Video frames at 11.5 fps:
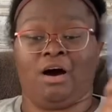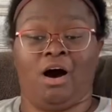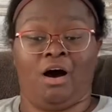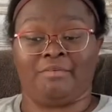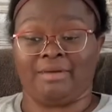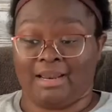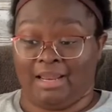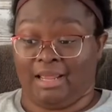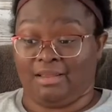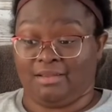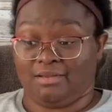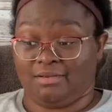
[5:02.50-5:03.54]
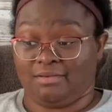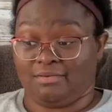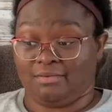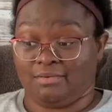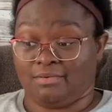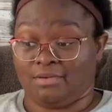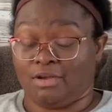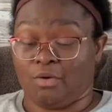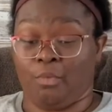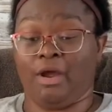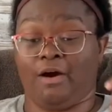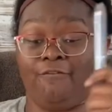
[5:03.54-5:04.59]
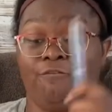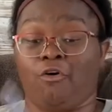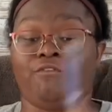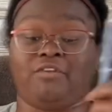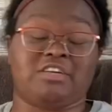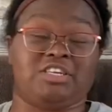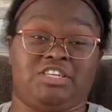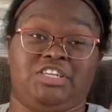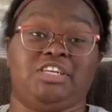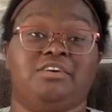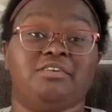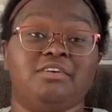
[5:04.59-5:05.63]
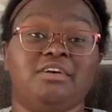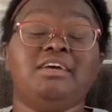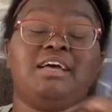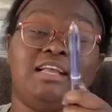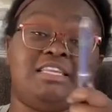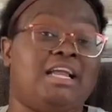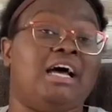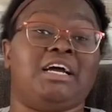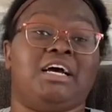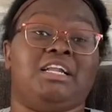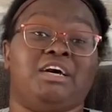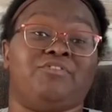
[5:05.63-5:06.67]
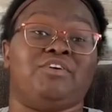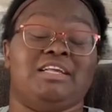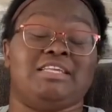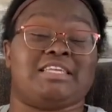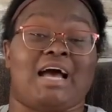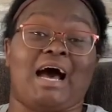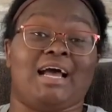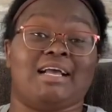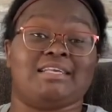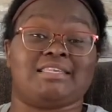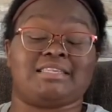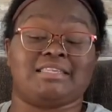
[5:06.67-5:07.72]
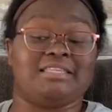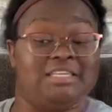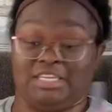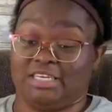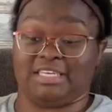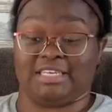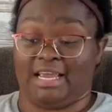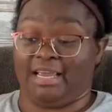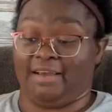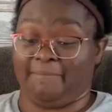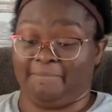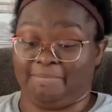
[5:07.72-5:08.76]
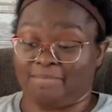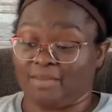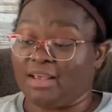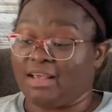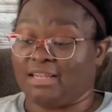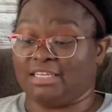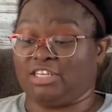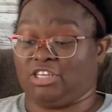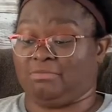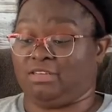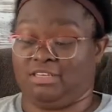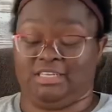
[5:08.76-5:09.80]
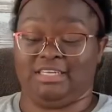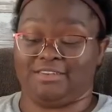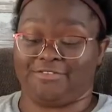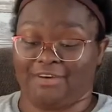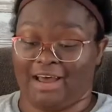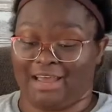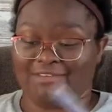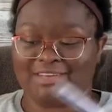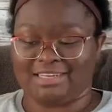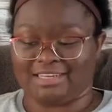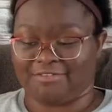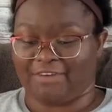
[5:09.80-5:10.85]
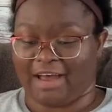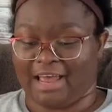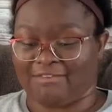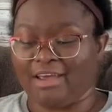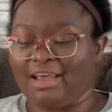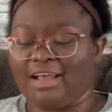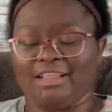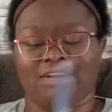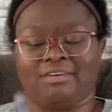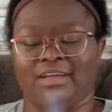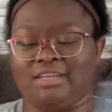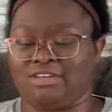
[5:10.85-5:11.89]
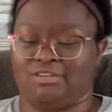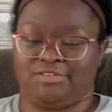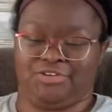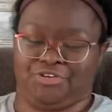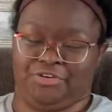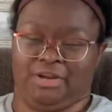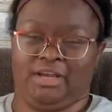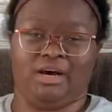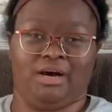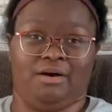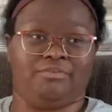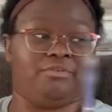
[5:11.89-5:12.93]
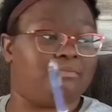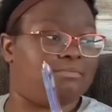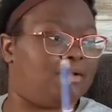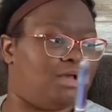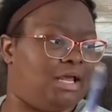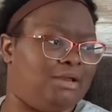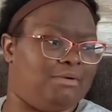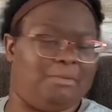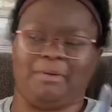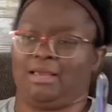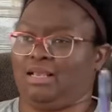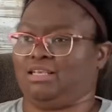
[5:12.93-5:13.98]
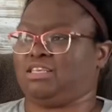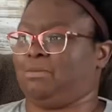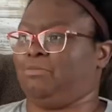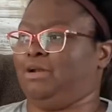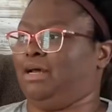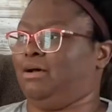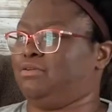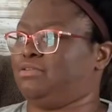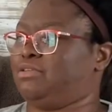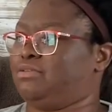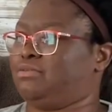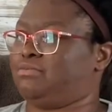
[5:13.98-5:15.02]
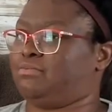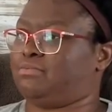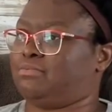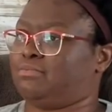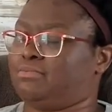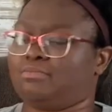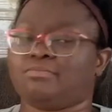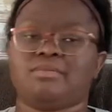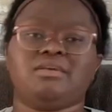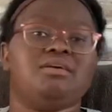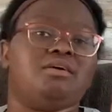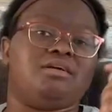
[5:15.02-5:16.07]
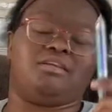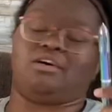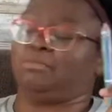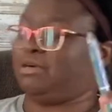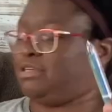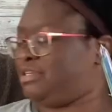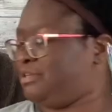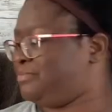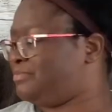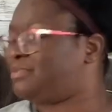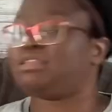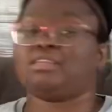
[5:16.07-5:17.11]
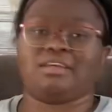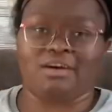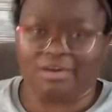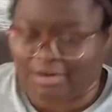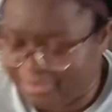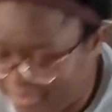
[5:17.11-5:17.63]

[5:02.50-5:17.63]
already, we are 4 versus 2. It's not a good look for these guys. Just saying. Let's jump to season 5. Season 5, there is no story of anyone picking someone else. Lord of mercy. Hold on.